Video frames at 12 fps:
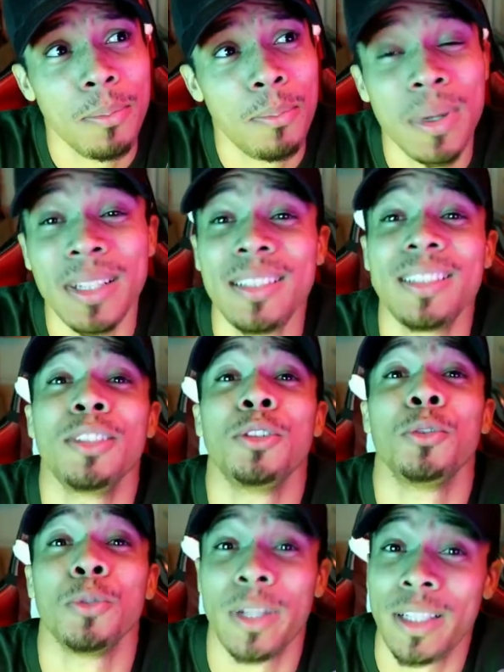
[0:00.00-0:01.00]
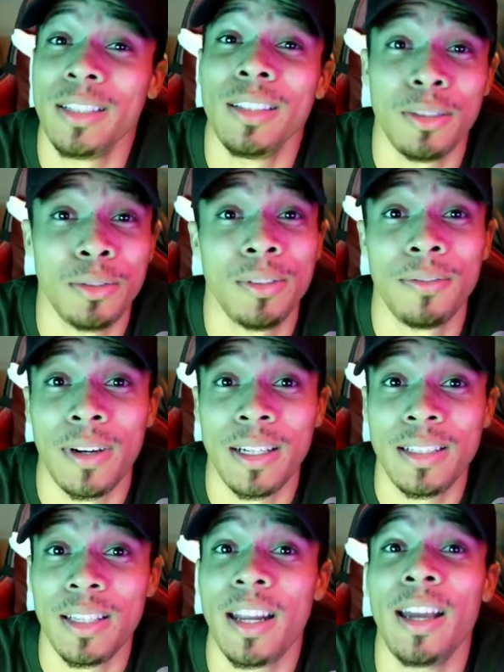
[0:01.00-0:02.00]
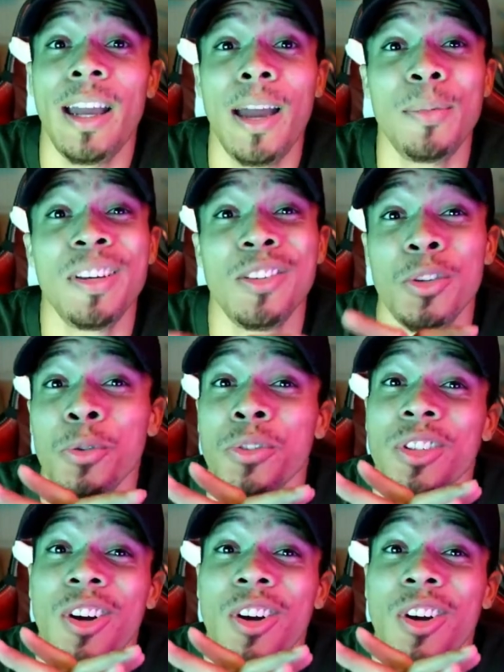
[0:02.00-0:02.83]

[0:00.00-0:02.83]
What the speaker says: but it's a great little device that I happen to use